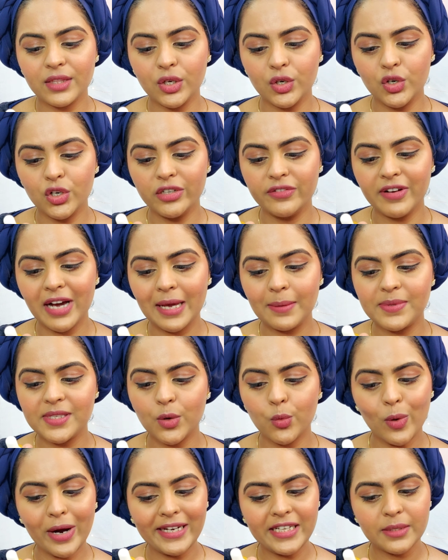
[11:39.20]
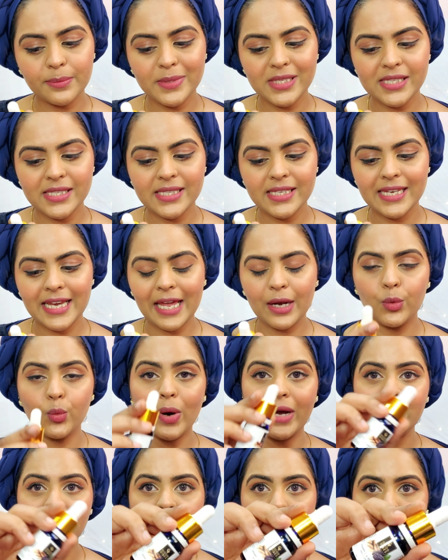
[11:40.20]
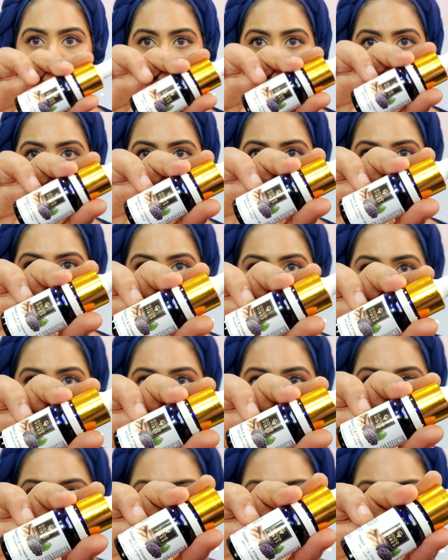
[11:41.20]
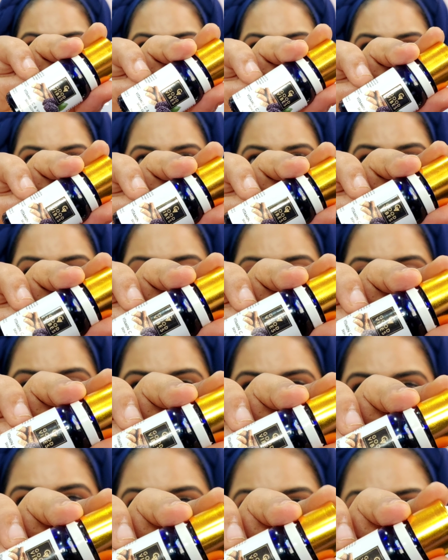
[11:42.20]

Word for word: the Good Vibes Vitamin C and Vitamin B3 uh, Skin